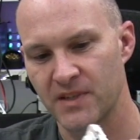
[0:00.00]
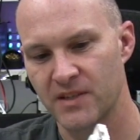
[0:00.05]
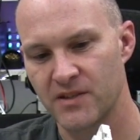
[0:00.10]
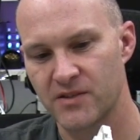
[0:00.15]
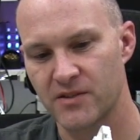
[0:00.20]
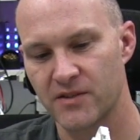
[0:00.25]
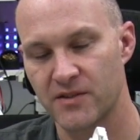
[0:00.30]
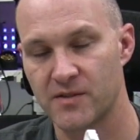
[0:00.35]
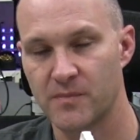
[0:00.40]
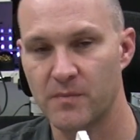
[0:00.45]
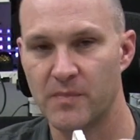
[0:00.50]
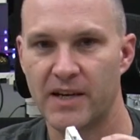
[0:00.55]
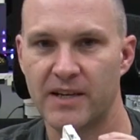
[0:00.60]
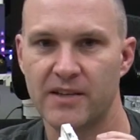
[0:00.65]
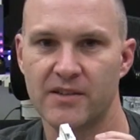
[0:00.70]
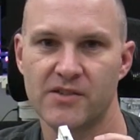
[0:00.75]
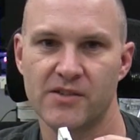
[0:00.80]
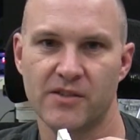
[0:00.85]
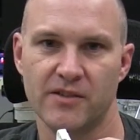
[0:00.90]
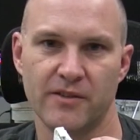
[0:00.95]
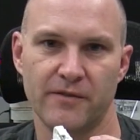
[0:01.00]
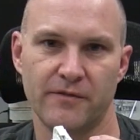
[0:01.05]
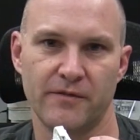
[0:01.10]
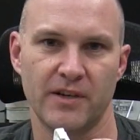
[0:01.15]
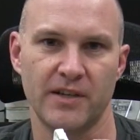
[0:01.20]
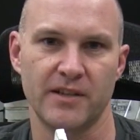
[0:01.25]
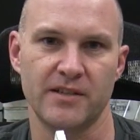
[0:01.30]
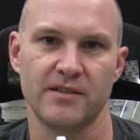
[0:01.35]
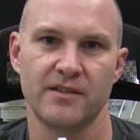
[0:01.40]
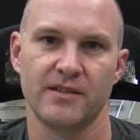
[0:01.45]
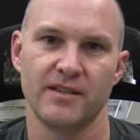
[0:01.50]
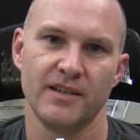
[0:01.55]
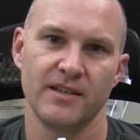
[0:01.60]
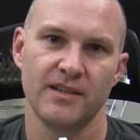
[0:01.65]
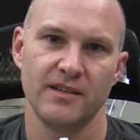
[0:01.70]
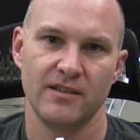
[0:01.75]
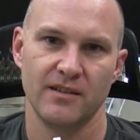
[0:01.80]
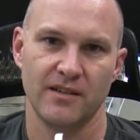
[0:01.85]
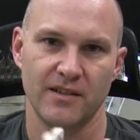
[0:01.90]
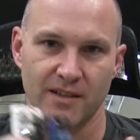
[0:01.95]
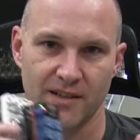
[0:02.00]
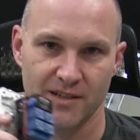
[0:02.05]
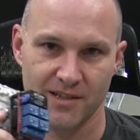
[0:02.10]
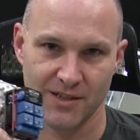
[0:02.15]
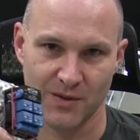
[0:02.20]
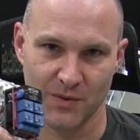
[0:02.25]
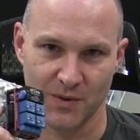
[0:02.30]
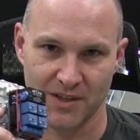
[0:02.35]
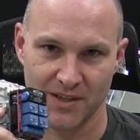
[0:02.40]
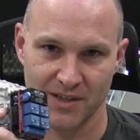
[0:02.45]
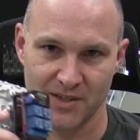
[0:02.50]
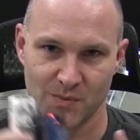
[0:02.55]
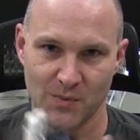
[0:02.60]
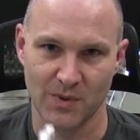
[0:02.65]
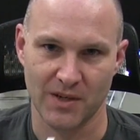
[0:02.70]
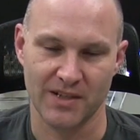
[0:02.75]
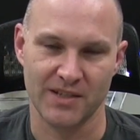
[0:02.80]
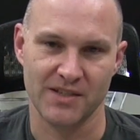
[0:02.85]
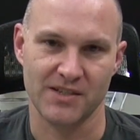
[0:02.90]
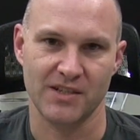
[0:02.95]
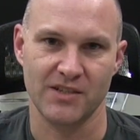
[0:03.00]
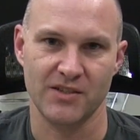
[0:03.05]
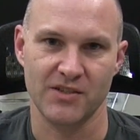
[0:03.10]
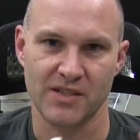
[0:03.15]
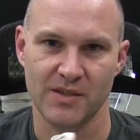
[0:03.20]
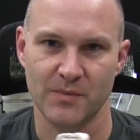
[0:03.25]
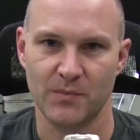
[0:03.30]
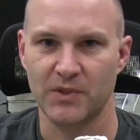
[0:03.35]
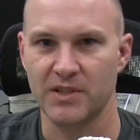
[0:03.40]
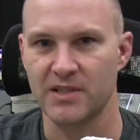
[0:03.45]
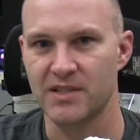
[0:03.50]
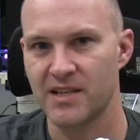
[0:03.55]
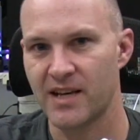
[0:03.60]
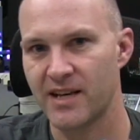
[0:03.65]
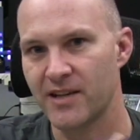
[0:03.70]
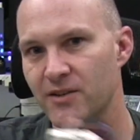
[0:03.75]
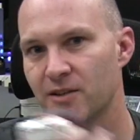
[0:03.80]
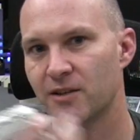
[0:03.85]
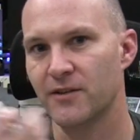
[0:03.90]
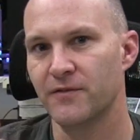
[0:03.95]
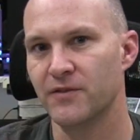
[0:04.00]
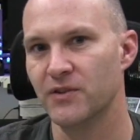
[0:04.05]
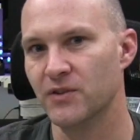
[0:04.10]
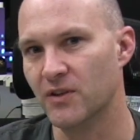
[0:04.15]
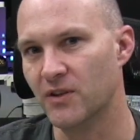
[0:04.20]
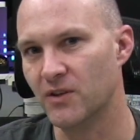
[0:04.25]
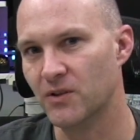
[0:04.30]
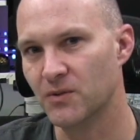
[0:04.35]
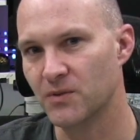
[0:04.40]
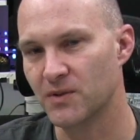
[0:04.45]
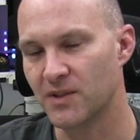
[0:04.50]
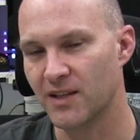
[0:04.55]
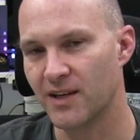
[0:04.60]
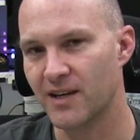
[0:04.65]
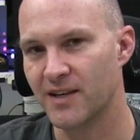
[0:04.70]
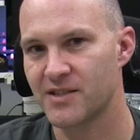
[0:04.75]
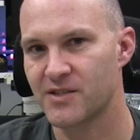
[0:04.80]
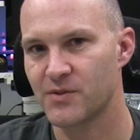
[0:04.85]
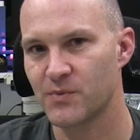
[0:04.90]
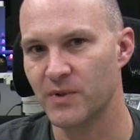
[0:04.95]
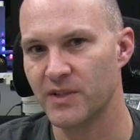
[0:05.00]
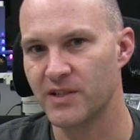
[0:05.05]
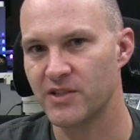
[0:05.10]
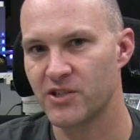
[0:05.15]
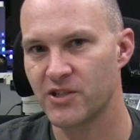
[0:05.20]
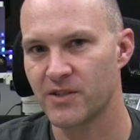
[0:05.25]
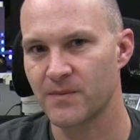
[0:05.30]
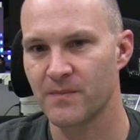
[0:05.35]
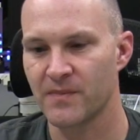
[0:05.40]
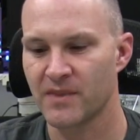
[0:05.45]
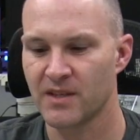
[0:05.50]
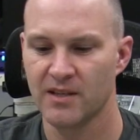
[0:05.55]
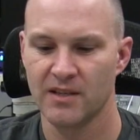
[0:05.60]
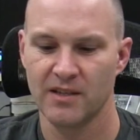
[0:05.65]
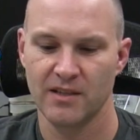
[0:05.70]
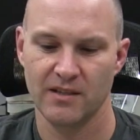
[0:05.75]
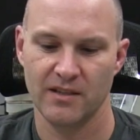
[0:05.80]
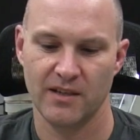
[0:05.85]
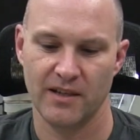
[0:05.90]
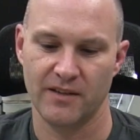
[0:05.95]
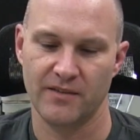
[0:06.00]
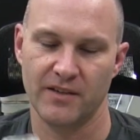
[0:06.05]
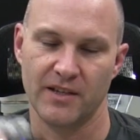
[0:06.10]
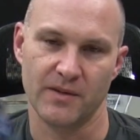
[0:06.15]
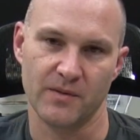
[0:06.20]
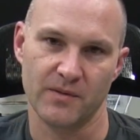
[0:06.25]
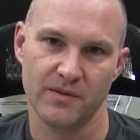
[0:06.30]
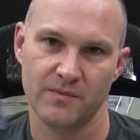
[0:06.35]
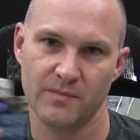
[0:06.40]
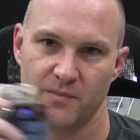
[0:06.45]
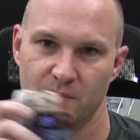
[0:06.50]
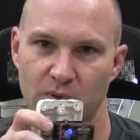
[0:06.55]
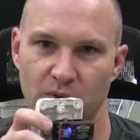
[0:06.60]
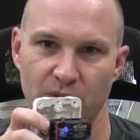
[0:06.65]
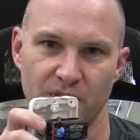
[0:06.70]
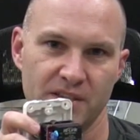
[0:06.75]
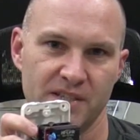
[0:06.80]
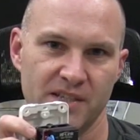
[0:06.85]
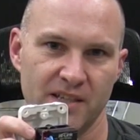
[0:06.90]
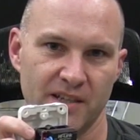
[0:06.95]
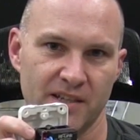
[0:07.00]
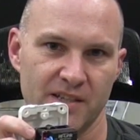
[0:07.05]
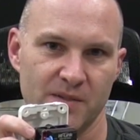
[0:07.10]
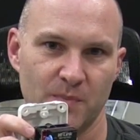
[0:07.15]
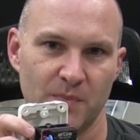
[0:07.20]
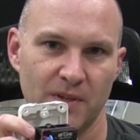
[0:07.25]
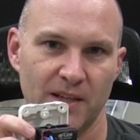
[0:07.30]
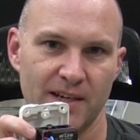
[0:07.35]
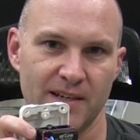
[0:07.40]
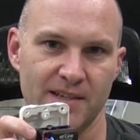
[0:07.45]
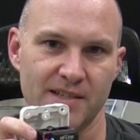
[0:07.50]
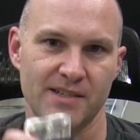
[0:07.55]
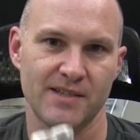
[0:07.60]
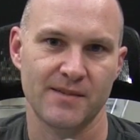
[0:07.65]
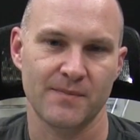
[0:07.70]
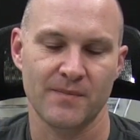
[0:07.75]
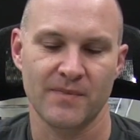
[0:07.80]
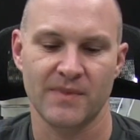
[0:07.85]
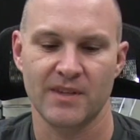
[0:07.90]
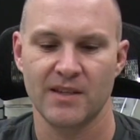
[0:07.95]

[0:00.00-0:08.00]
It's got some buttons on the front. And the idea with this one is that you simply take off your old light switch and then put this in its place.